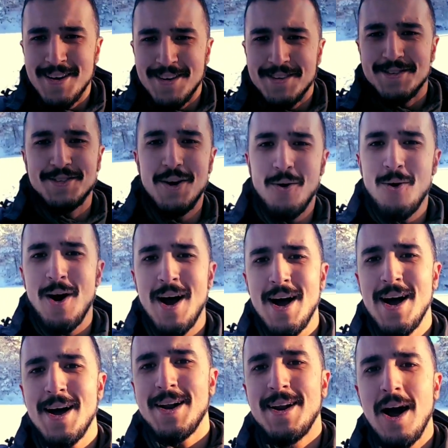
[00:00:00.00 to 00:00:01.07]
So
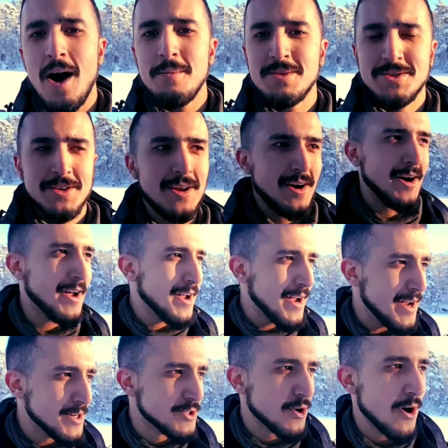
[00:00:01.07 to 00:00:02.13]
now I'm just gonna
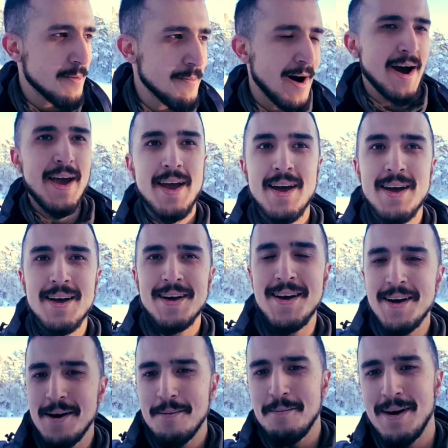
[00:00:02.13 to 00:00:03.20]
enjoy
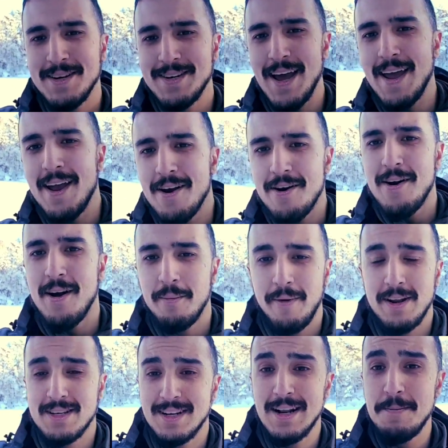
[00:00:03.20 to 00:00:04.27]
my day here. I'm
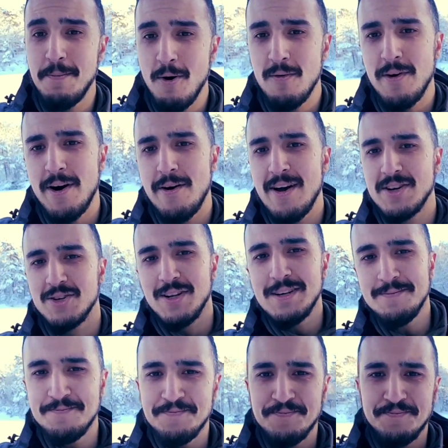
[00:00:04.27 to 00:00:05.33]
gonna sleep over here actually,
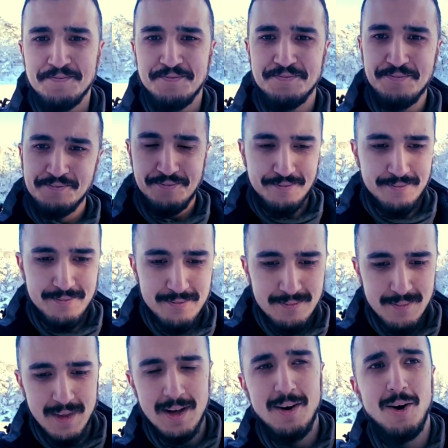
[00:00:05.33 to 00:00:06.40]

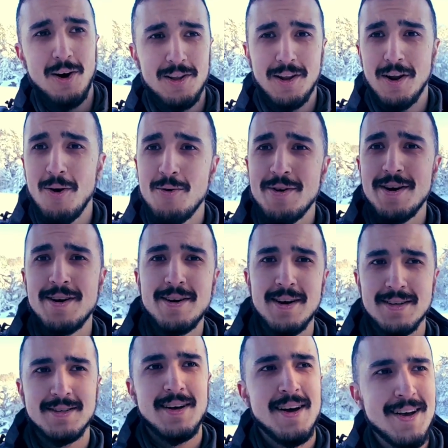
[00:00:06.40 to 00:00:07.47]
all alone,
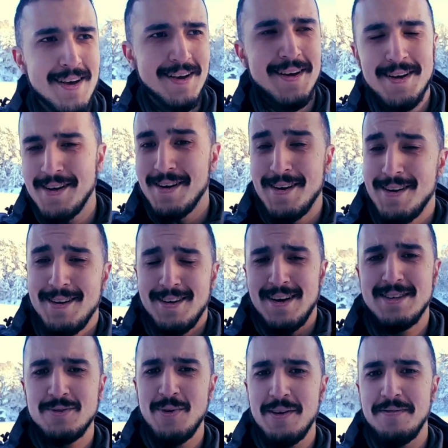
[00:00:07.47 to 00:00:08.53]
because
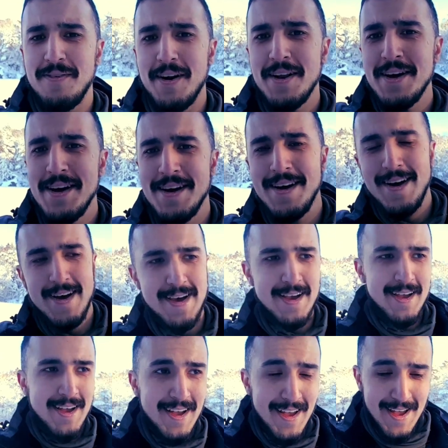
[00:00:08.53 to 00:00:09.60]
that's real fun.
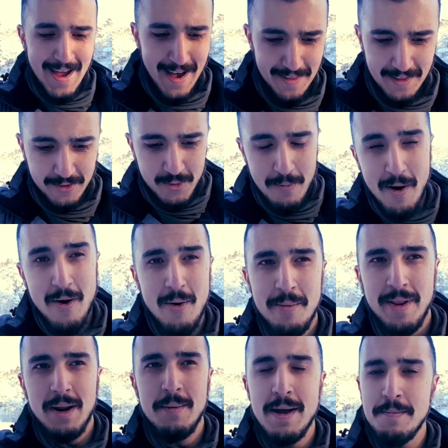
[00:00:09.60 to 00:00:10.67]
And then tomorrow I'm
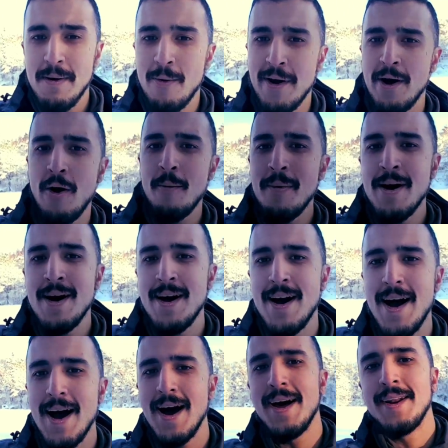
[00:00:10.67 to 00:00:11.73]
gonna make my way home,
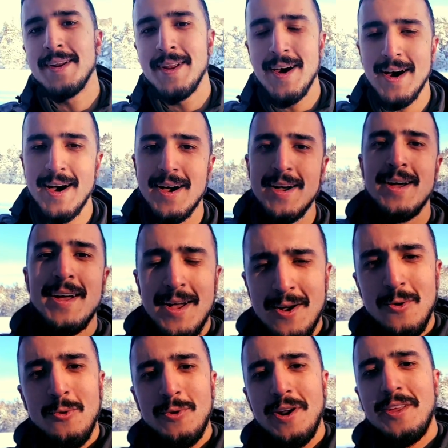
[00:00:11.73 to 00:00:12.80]
and
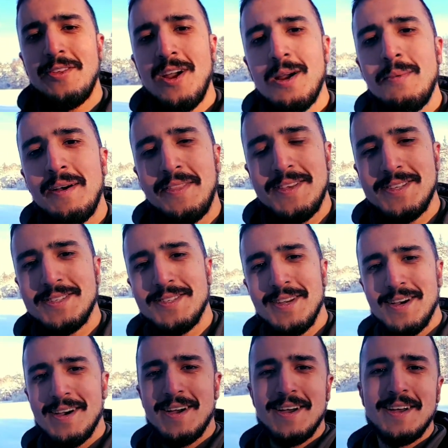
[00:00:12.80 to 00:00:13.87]
we're gonna talk about this
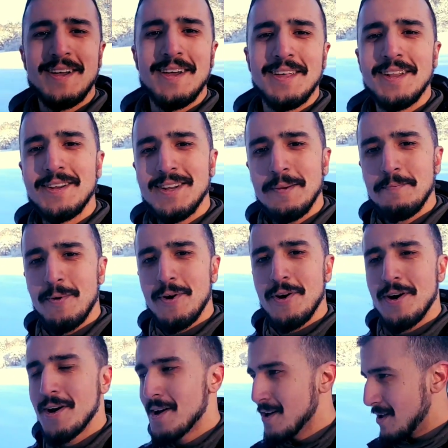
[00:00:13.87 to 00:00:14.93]
in a deeper